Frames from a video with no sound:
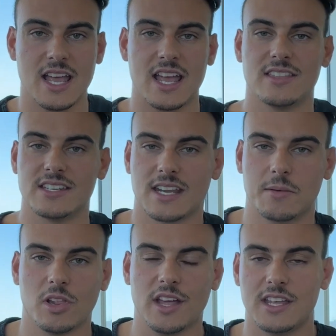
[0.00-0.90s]
In the
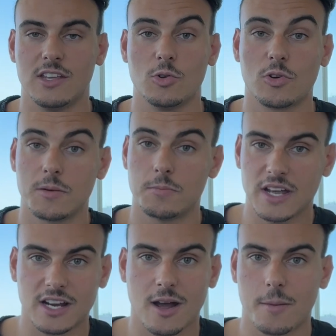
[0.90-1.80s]
same light, you could
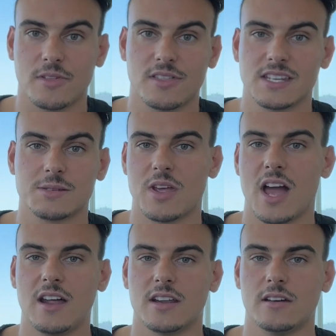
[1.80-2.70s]
pick up this
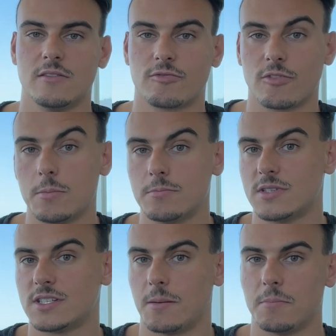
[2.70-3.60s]
Miata from
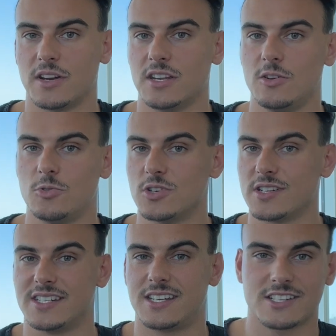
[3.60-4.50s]
somebody who
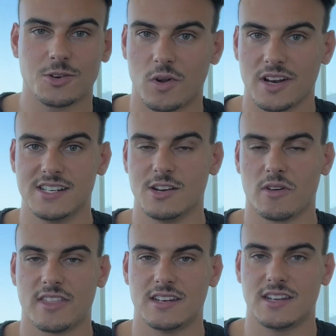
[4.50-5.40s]
just doesn't want to deal
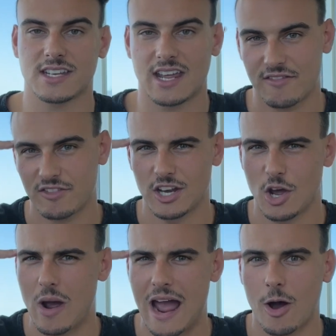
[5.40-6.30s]
with it, doesn't have the
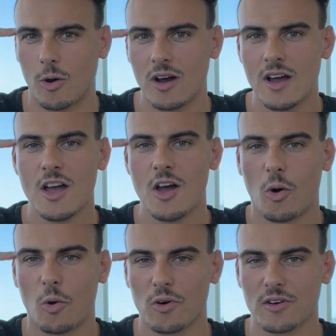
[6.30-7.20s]
know-how
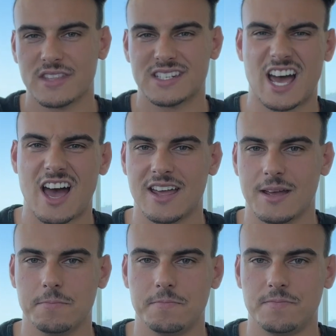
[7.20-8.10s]
or the
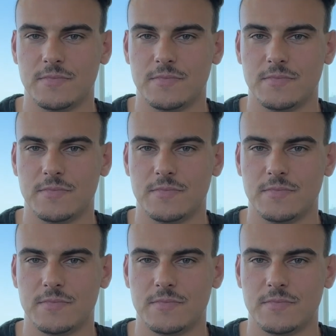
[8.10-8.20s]
time.